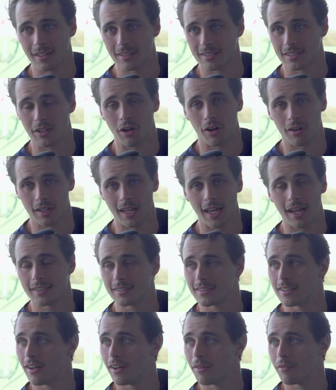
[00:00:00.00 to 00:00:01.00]
It's not
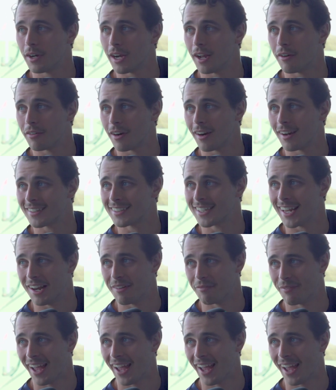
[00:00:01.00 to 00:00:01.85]
Lance, though, whenever I get it